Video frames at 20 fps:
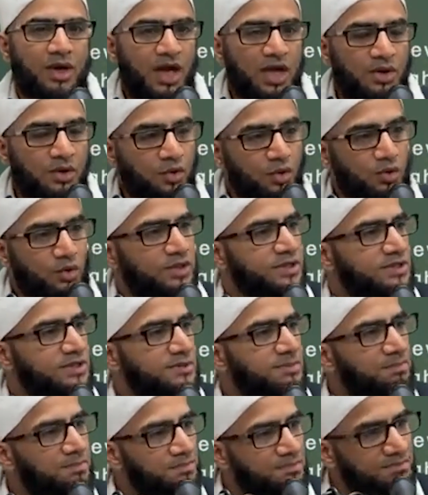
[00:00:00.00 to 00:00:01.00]
I
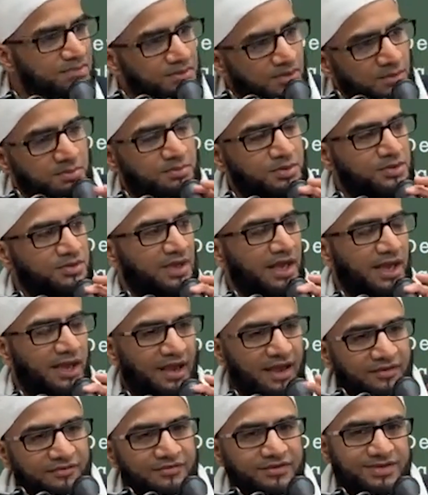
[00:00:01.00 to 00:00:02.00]
always put
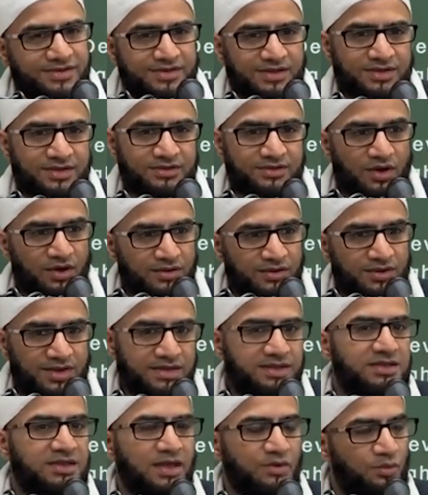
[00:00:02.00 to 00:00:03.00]
the emphasis on
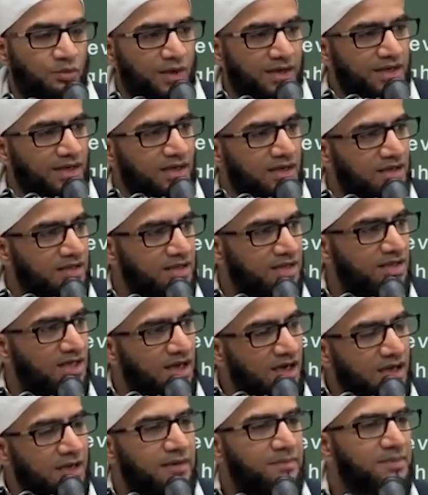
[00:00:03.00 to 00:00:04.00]
this, that when a
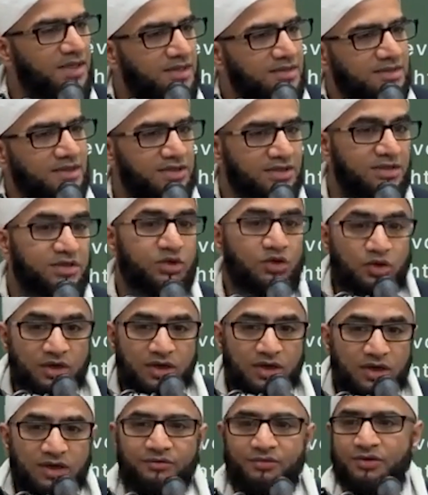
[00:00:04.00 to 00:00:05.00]
young person is
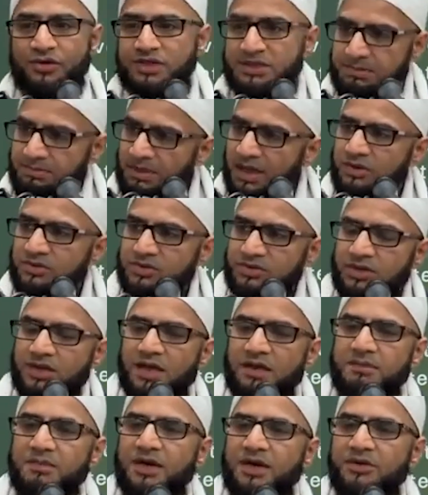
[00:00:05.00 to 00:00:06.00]
looking for a spouse
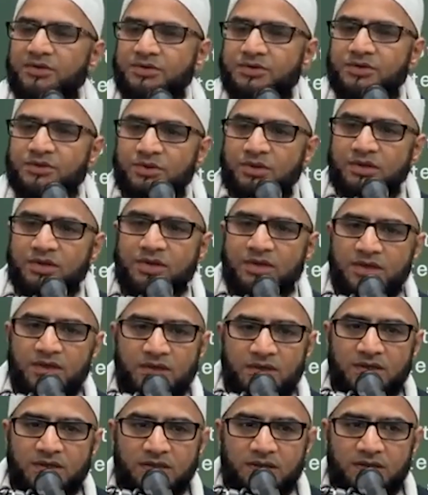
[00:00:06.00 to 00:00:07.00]
to get married to,